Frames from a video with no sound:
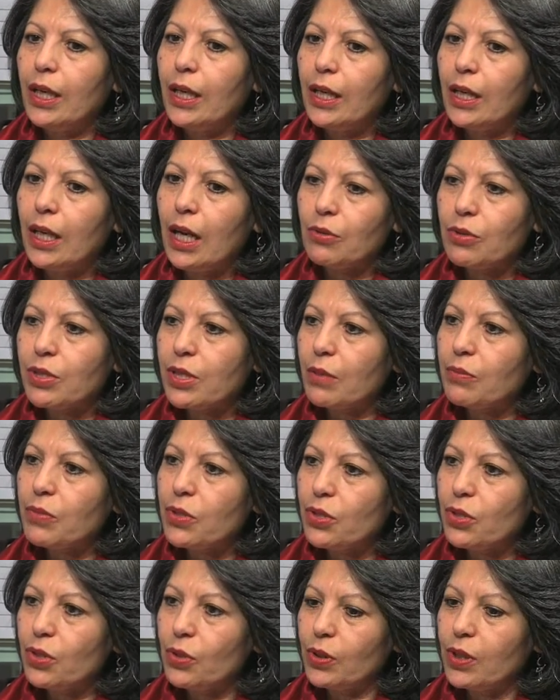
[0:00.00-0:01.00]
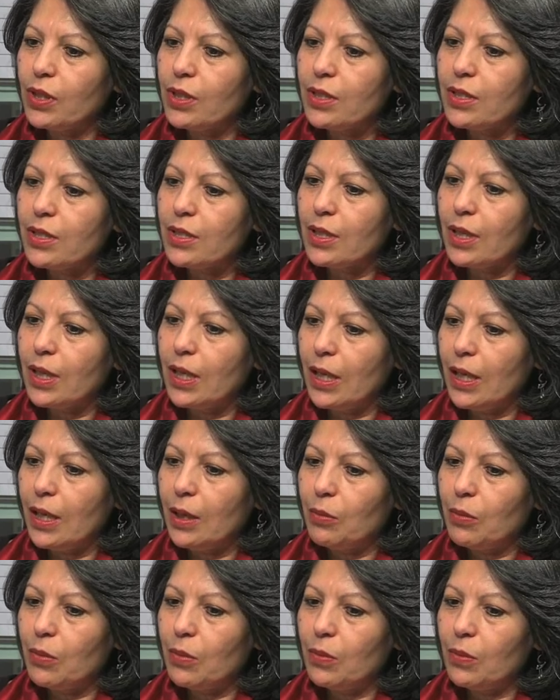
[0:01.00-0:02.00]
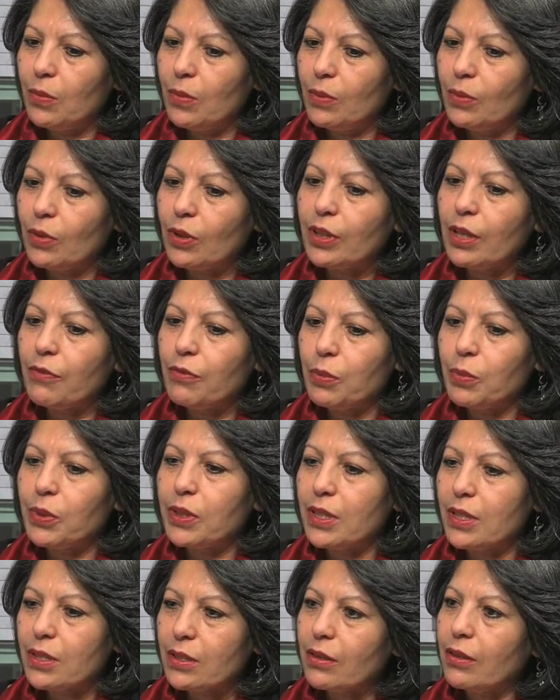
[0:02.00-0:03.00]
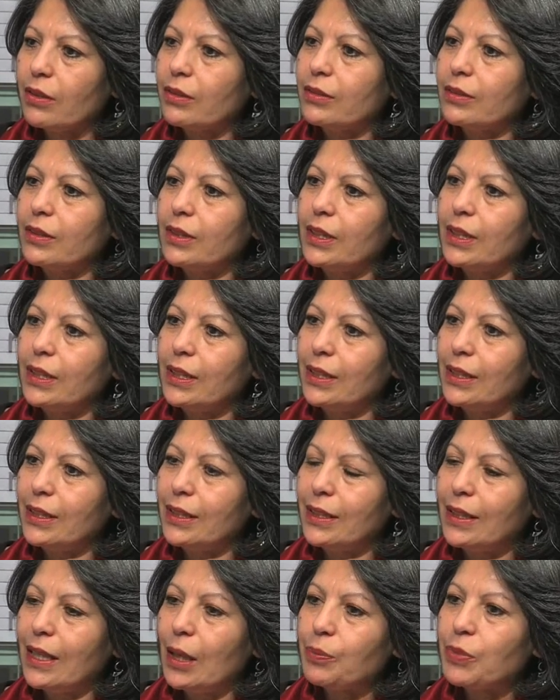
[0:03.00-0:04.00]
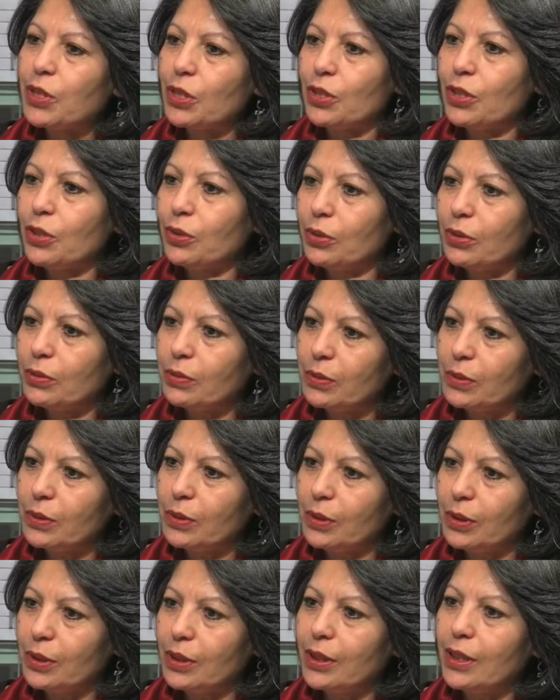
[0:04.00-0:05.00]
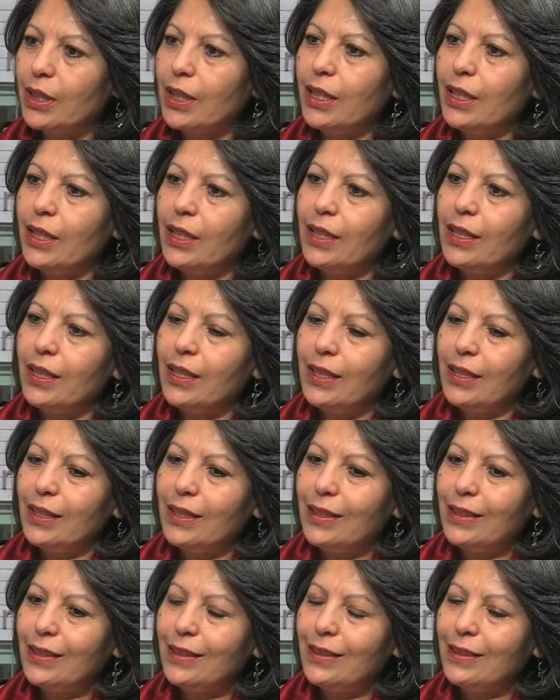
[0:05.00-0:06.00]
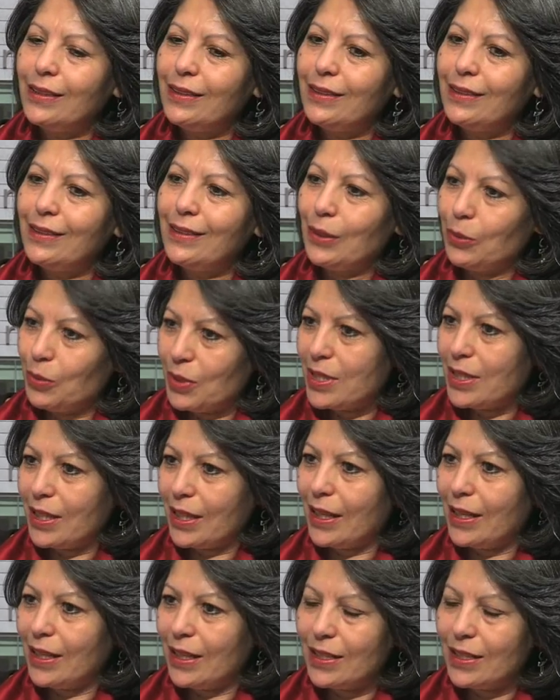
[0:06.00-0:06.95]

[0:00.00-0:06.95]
Now, some students, not everybody's got aptitude for linguistic